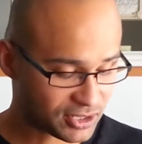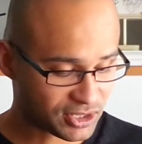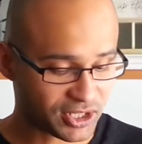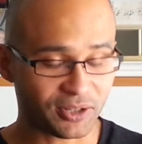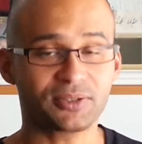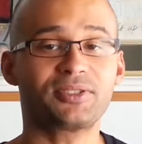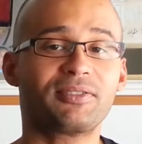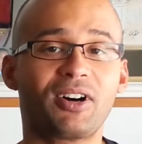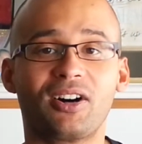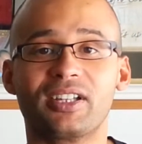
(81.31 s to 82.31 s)
children
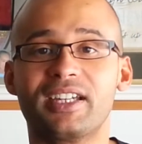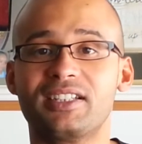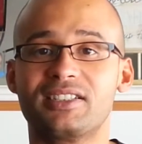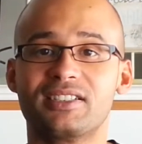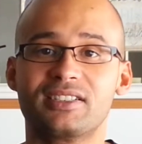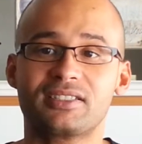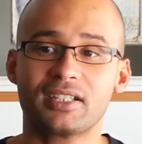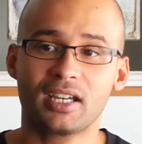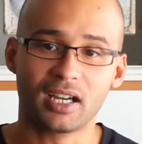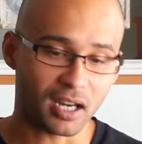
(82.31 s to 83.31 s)
of all ages,
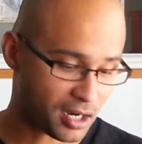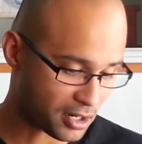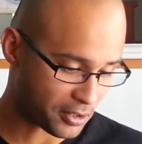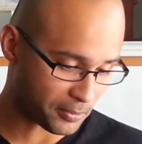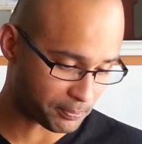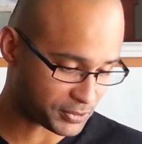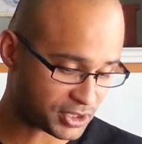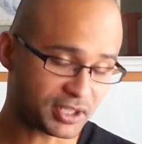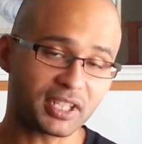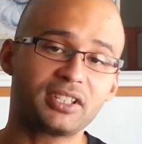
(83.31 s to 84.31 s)
Um,
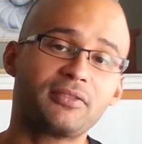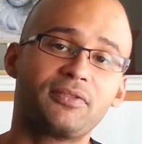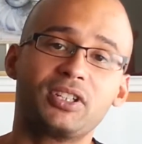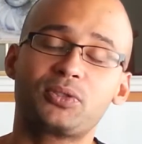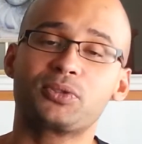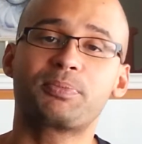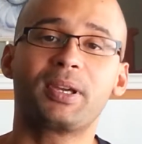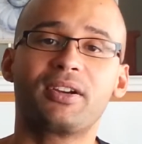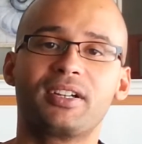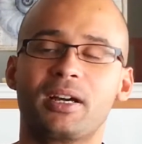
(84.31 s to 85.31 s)
just individuals, period.